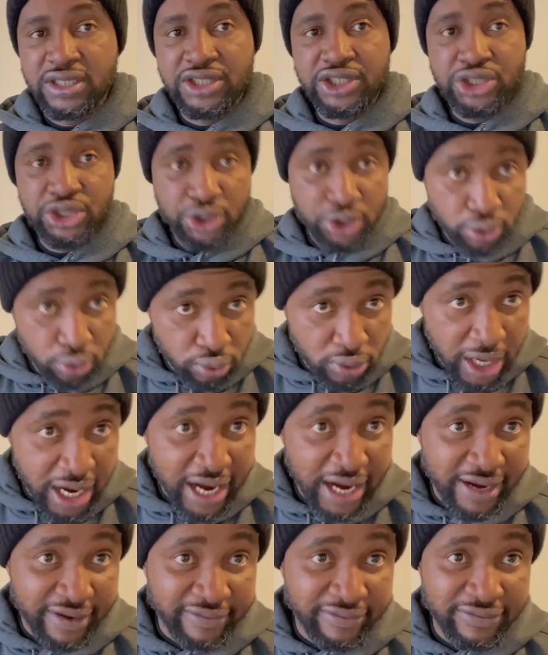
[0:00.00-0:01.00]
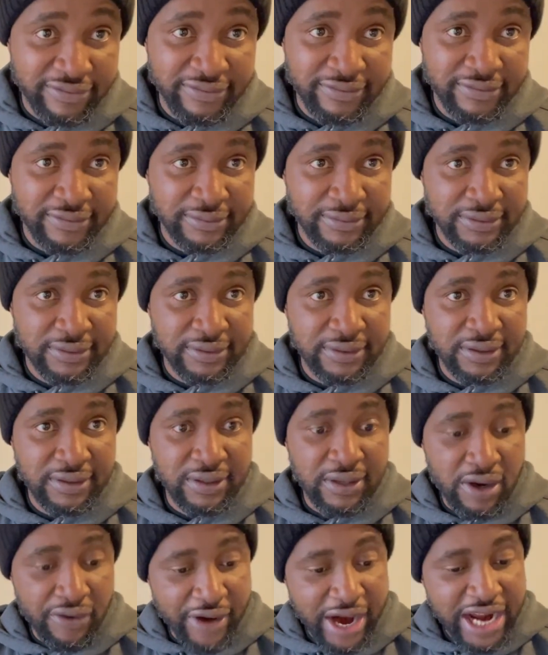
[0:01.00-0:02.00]
should have.
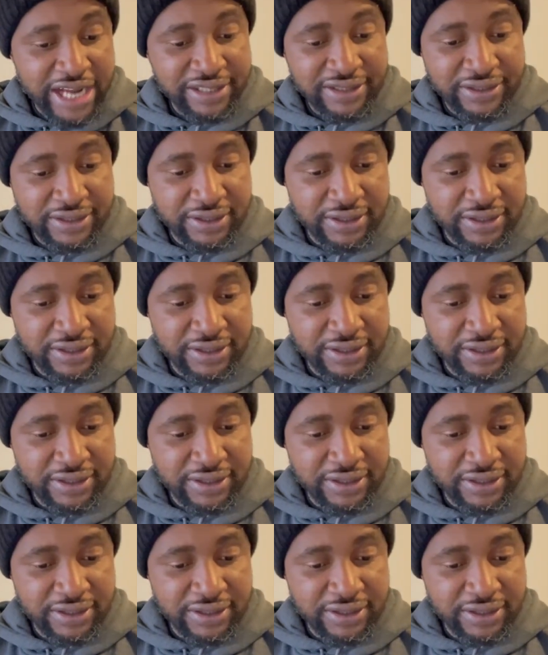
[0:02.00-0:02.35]
All right,